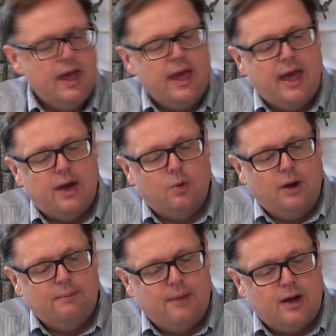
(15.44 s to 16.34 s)
and
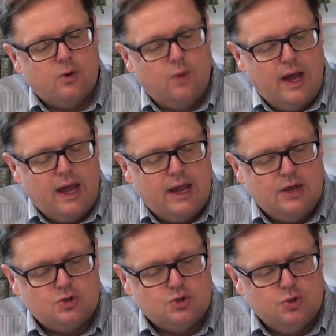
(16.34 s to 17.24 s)
what better
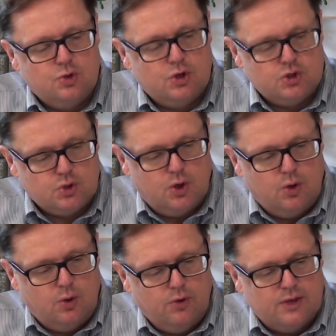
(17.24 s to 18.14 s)
way to
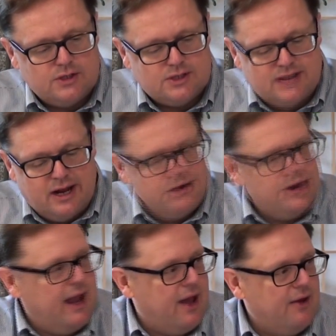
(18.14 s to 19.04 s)
control than to tear
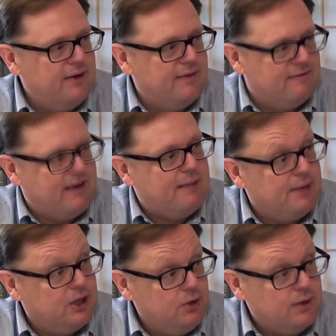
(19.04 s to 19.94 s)
down the
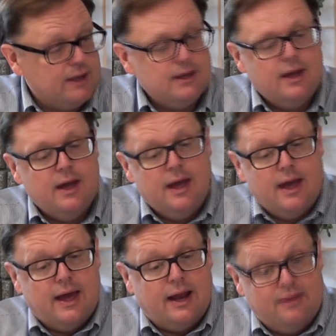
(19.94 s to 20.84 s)
family unit?
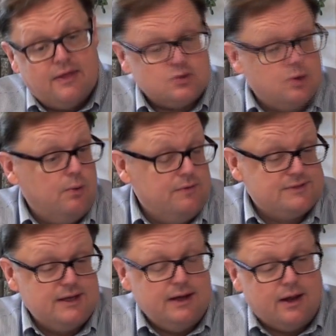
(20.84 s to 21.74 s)
And I think that's what
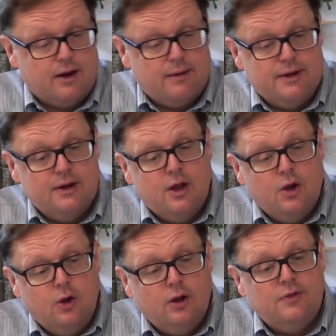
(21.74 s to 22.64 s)
we've seen here. I mean,
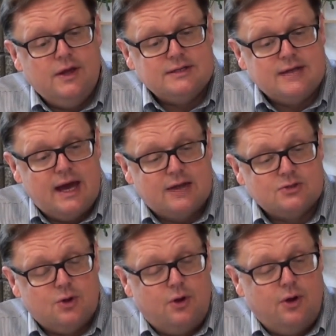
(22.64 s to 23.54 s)
look at the
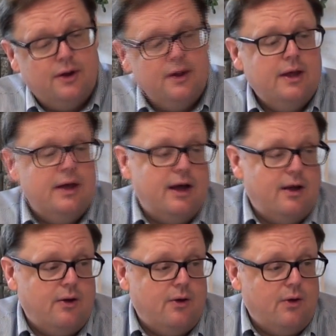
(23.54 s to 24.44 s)
attacks on
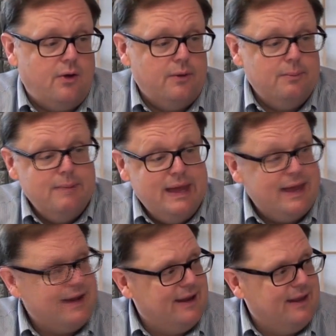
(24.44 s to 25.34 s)
uh, on
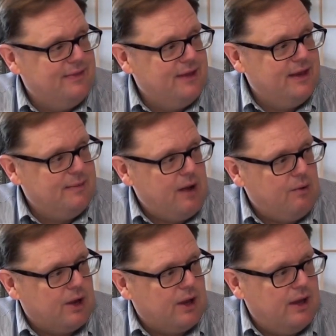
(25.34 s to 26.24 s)
men in, in,
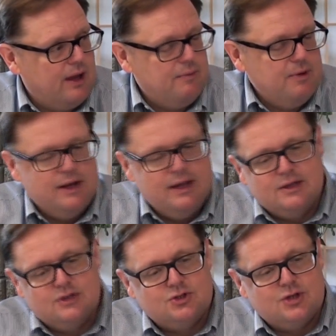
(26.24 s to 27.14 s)
America. I mean,
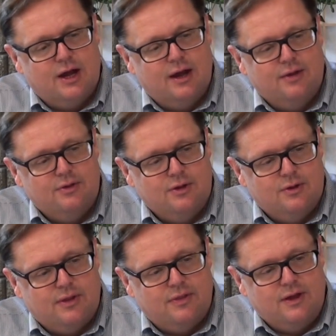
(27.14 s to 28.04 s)
it's uh,
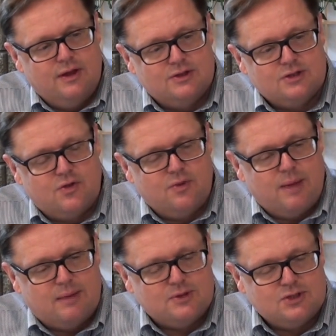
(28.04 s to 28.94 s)
the Southern
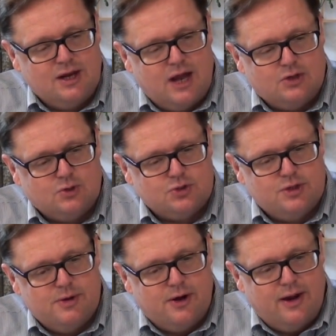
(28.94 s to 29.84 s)
Baptist Theological
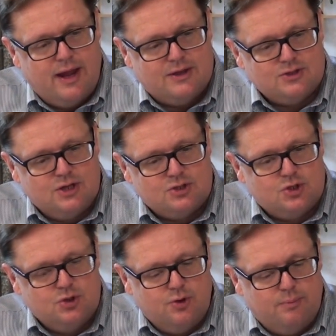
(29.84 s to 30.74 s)
Seminary has an
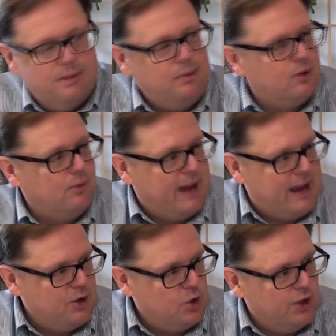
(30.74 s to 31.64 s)
institute on biblical
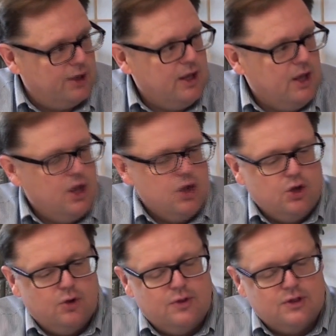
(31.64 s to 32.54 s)
manhood.
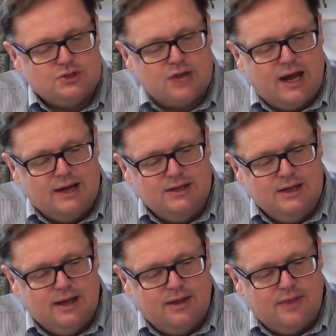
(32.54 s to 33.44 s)
You know, this
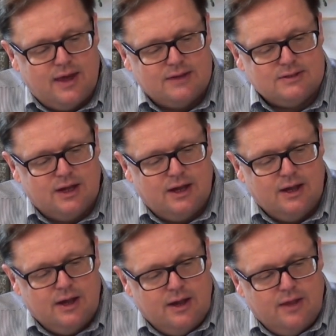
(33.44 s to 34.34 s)
idea that uh,
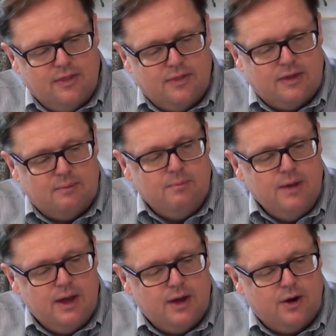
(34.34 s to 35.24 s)
that, that
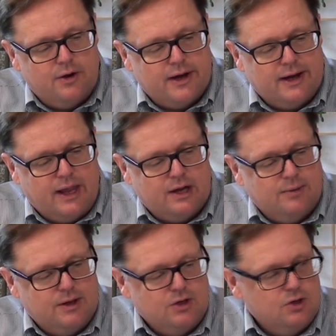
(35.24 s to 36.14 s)
men are not allowed
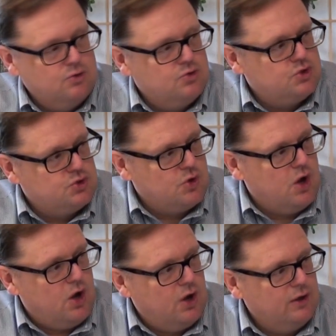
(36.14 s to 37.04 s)
to be you know
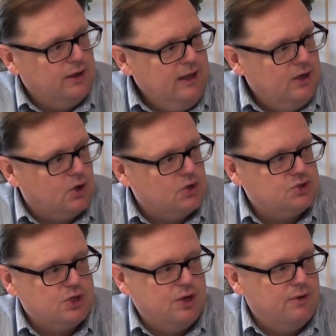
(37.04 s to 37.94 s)
strong
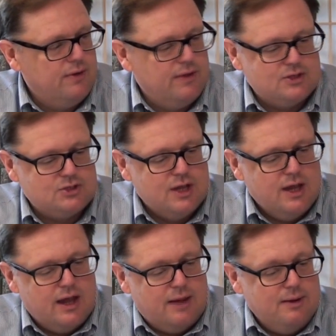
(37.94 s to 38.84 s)
leaders. You know, it's
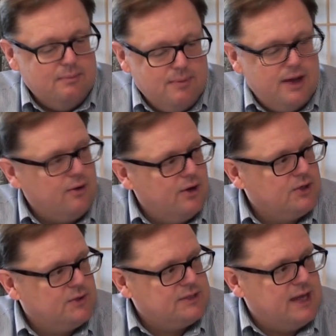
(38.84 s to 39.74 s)
I mean, men are
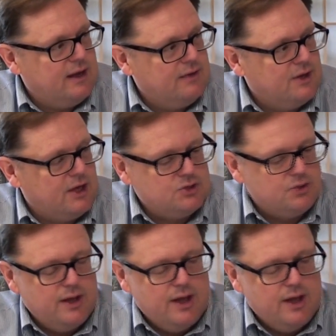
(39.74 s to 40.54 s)
under attack in the country.